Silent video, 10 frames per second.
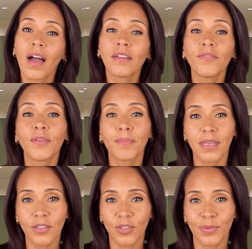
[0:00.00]

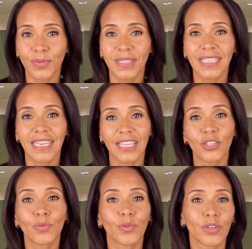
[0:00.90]
unfamiliar with the
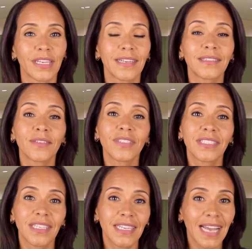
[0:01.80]
inner workings of a
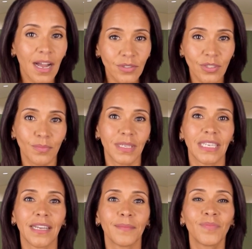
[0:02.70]
city council
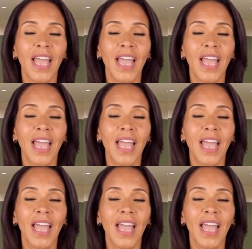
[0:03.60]
meeting,